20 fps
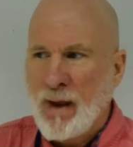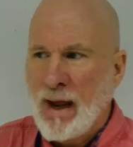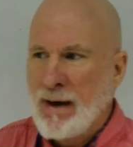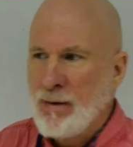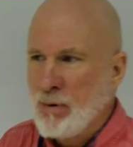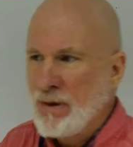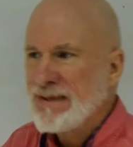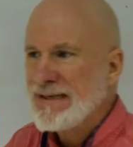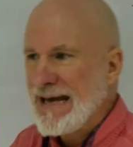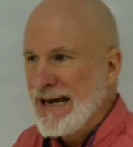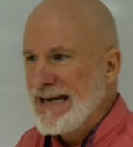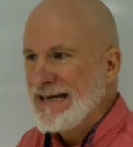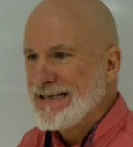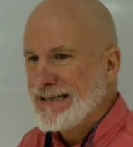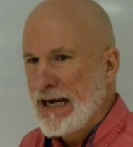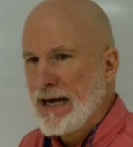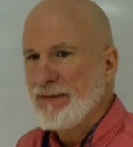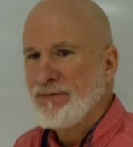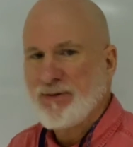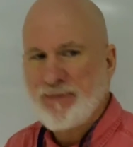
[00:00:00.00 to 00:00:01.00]
And what's A
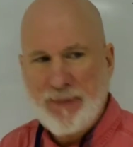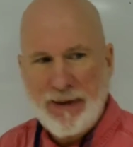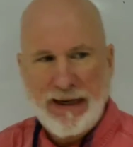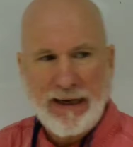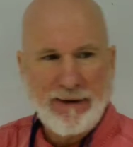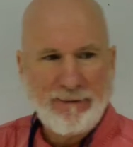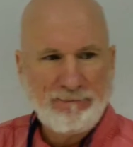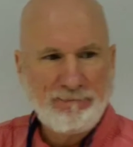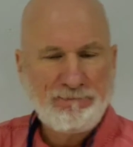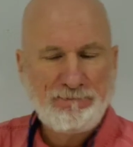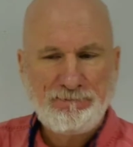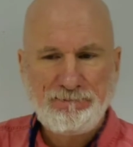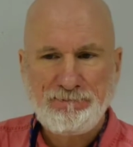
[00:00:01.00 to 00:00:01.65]
times B?